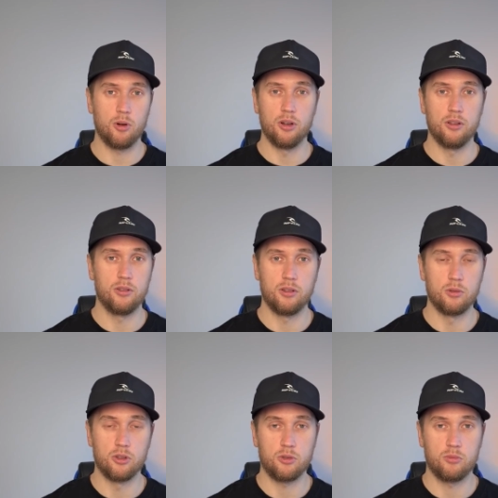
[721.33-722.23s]
point. It
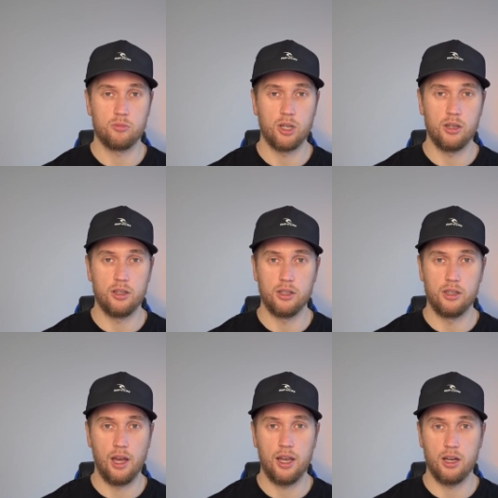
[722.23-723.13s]
will just,
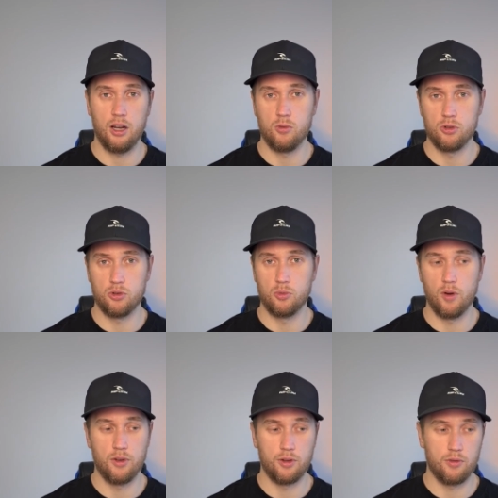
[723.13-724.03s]
the AI will just do
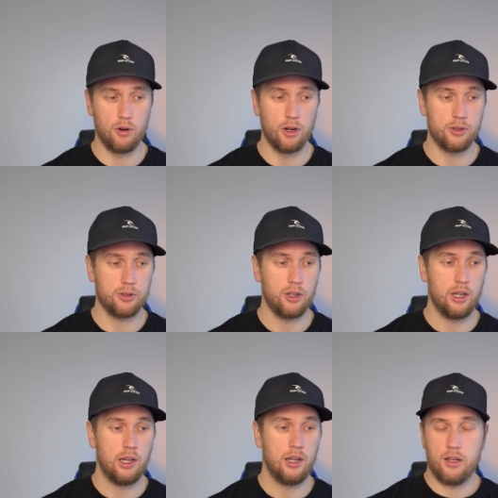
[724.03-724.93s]
everything for us.
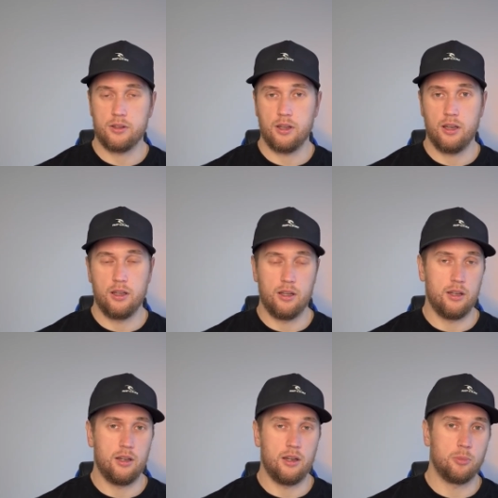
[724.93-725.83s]
And I'd say
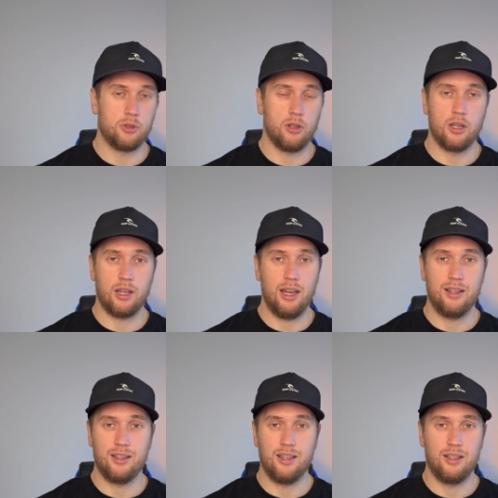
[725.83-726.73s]
up to like
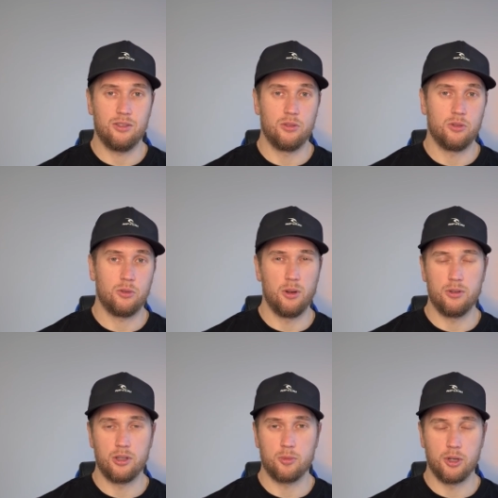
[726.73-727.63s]
18 to
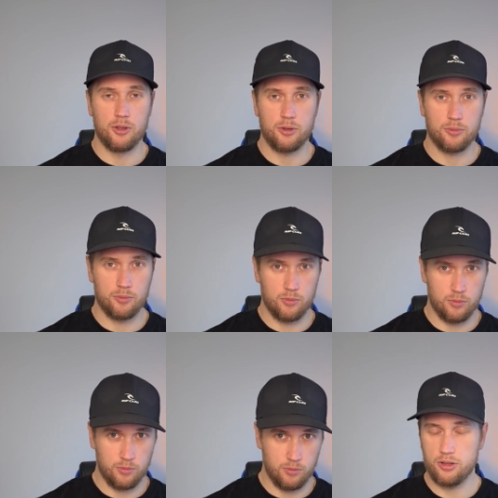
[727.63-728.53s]
36 months,
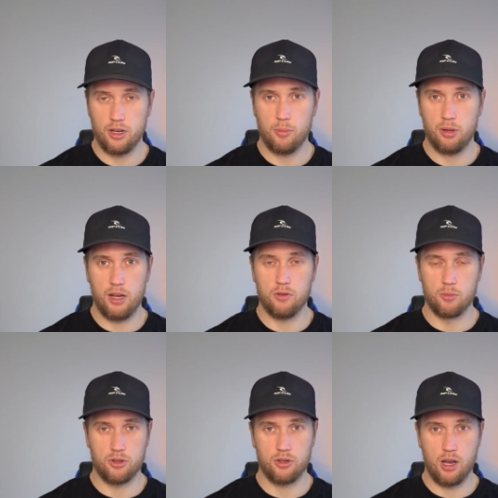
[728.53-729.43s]
voice AI
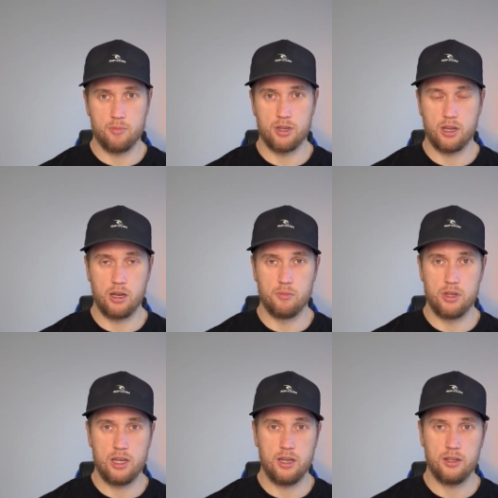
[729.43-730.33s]
platforms start
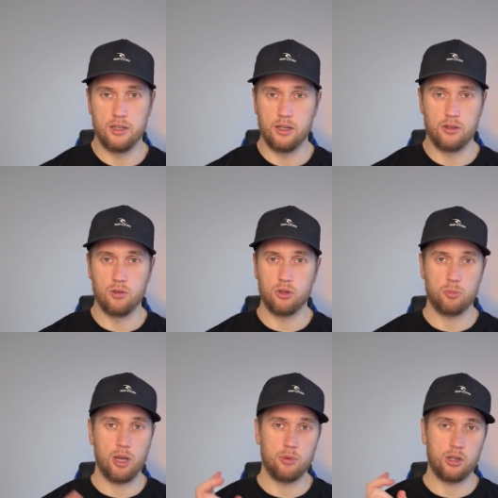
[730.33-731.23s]
become easier. You'll
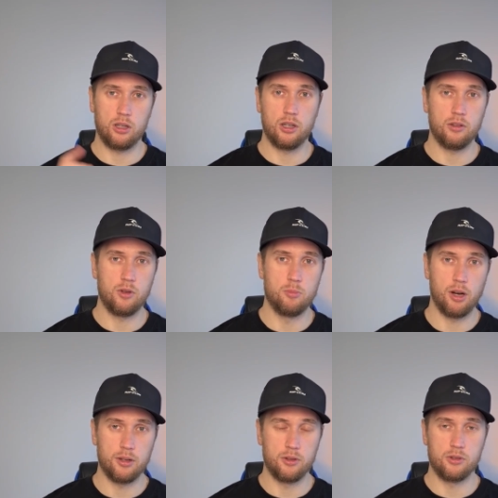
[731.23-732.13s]
just be able to click a few
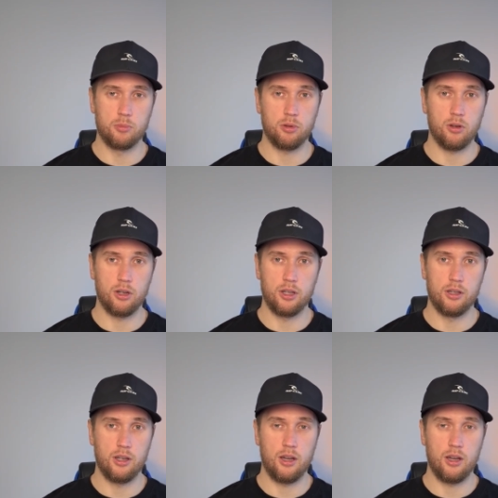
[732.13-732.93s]
buttons, deploy